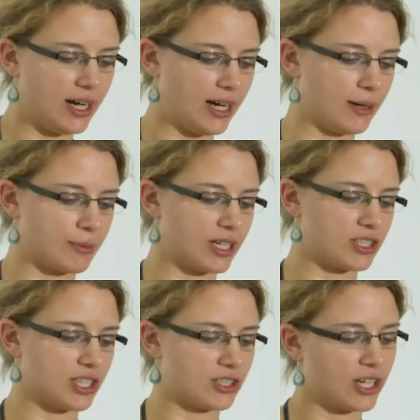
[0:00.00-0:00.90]
You
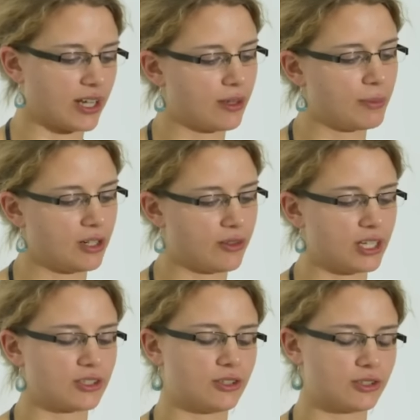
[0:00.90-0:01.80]
can just check them out.
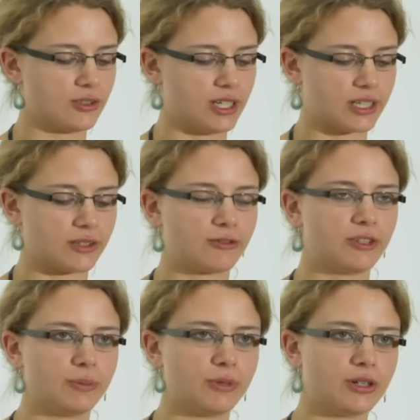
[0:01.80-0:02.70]
There's also like a
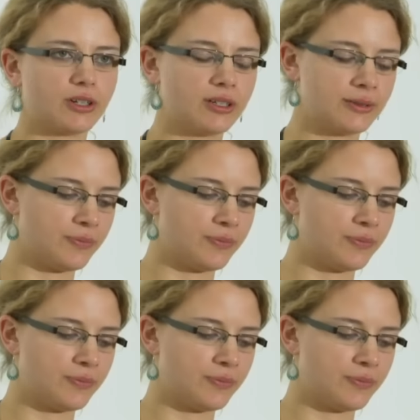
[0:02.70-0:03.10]
free book.